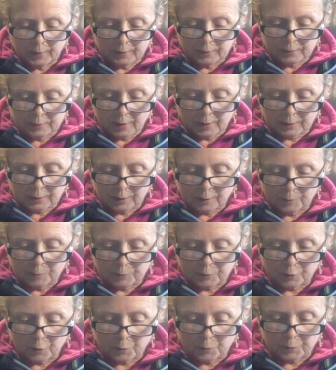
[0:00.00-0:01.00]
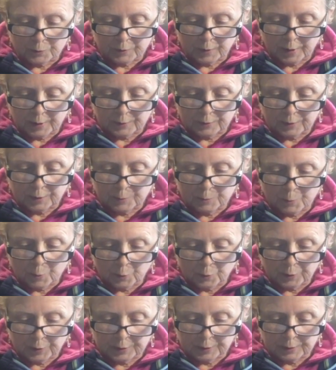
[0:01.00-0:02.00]
Dad comes home Saturday
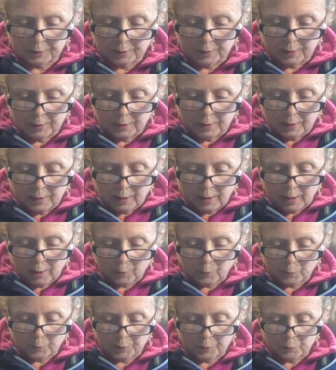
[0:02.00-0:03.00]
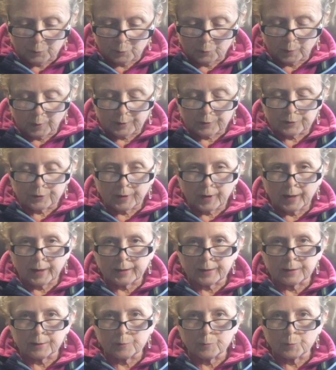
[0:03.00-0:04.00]
morning and we rush
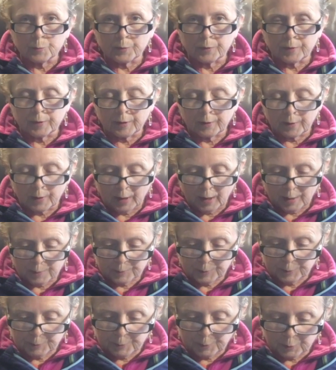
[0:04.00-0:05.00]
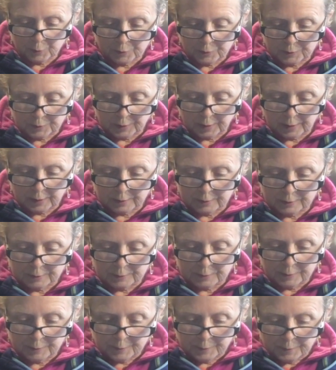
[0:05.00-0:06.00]
at him with our happy birthdays.
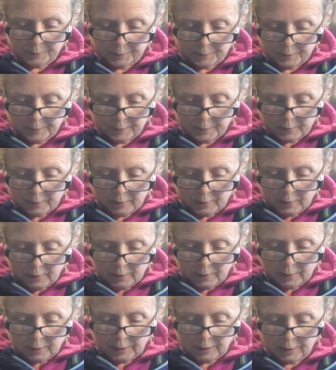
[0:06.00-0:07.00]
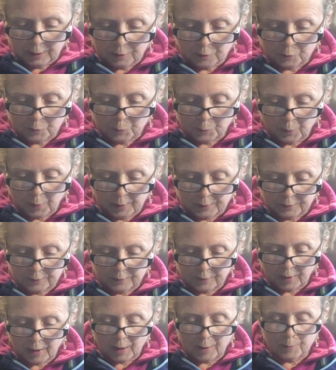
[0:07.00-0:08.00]
He has brought
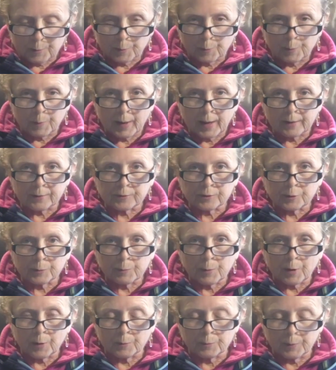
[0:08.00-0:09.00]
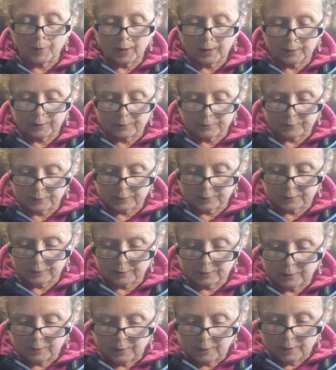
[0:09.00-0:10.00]
Sam a basketball magazine
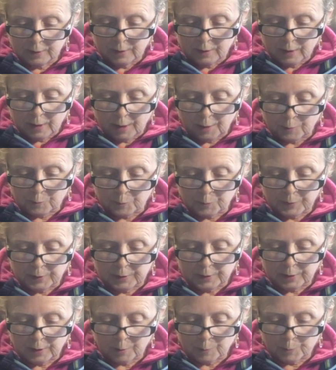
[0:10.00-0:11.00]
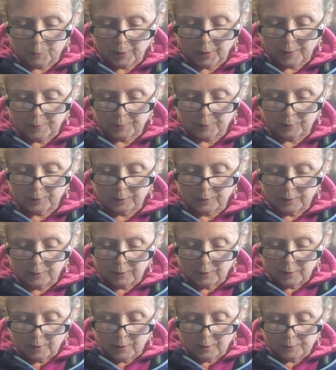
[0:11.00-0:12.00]
and me a pebble,
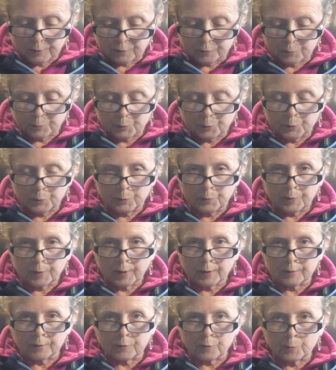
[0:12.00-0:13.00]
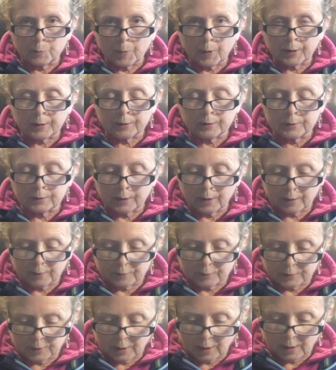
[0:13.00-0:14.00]
smooth and speckled as
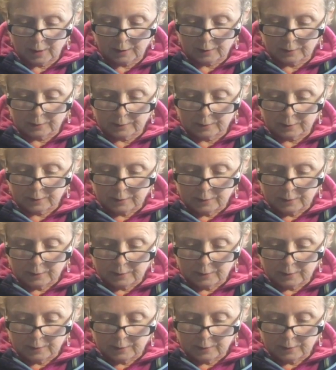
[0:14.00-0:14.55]
an egg